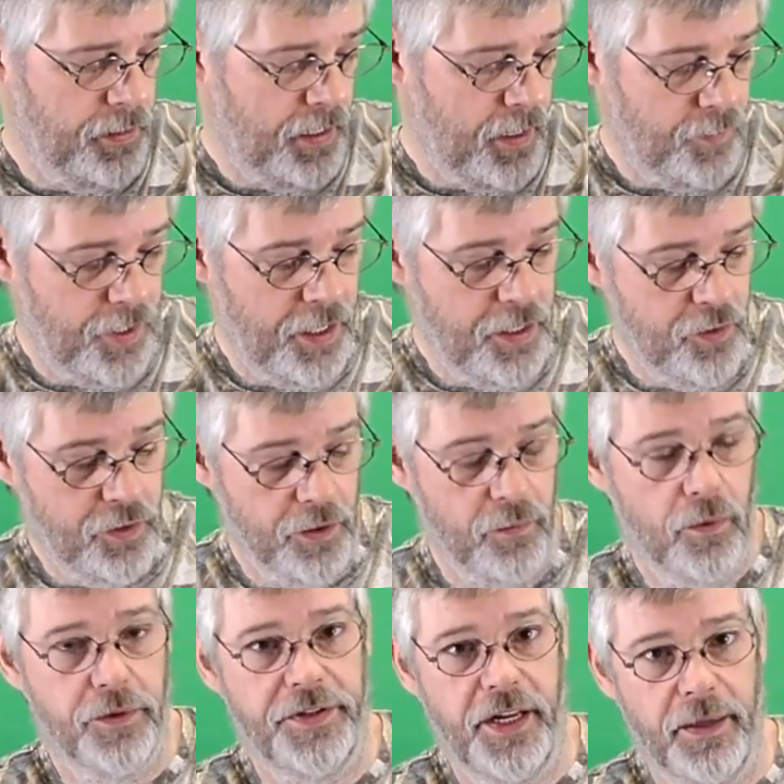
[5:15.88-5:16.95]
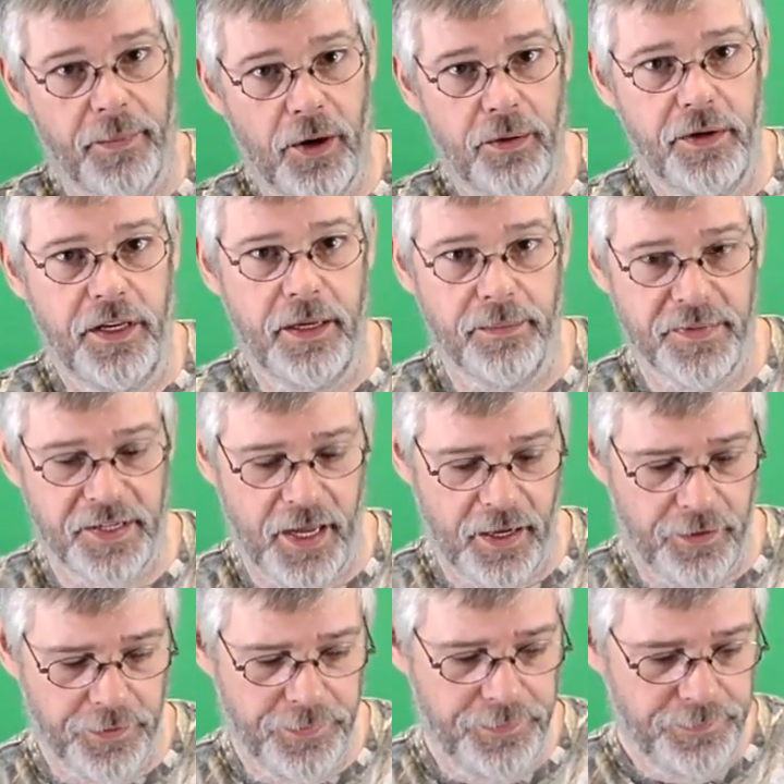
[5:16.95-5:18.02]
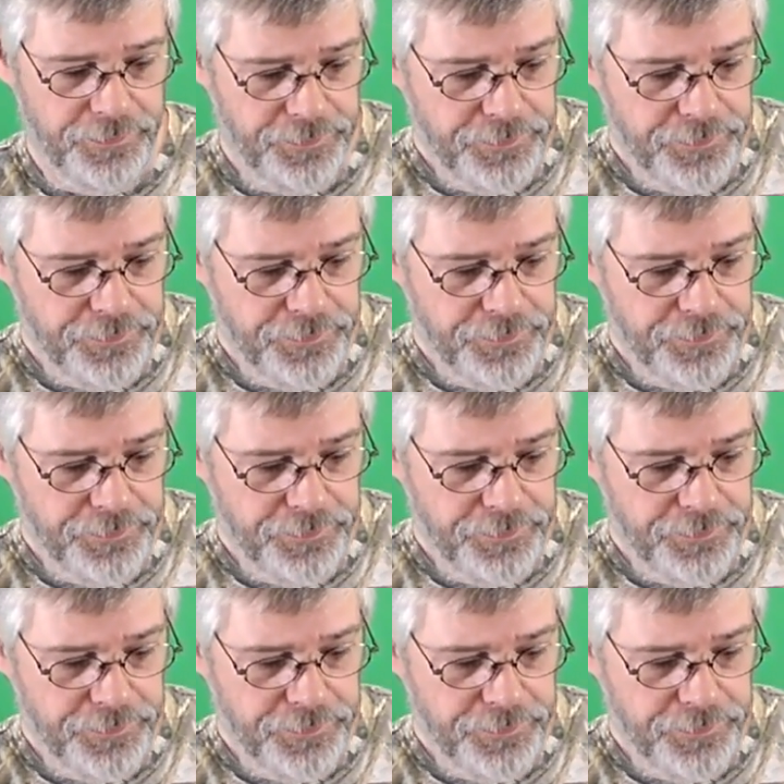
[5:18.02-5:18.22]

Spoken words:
That way you can rotate them out, keep them cycled.